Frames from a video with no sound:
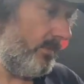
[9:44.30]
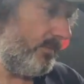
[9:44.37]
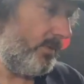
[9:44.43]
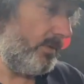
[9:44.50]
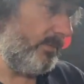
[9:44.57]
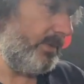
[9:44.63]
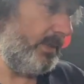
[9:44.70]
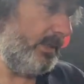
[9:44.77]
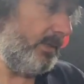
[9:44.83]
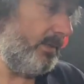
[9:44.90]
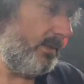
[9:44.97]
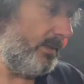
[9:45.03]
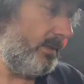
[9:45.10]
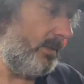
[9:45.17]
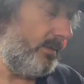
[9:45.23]
I
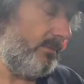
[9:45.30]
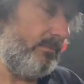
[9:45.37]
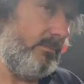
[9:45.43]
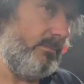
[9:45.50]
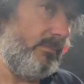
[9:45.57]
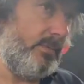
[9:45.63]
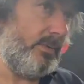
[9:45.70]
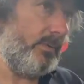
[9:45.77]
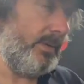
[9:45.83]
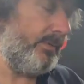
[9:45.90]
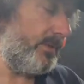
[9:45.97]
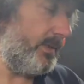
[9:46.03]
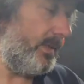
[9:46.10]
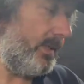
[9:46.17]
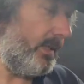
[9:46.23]
don't
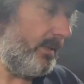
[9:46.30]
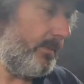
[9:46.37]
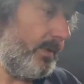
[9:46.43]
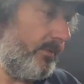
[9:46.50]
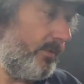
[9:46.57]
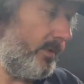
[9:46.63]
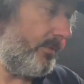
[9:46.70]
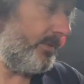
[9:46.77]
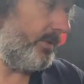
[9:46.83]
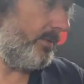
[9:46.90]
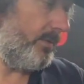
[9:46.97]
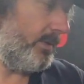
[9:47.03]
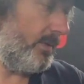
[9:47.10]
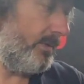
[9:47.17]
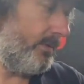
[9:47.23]
have to take the inlet manifold off to
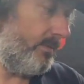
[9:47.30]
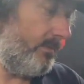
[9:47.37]
do the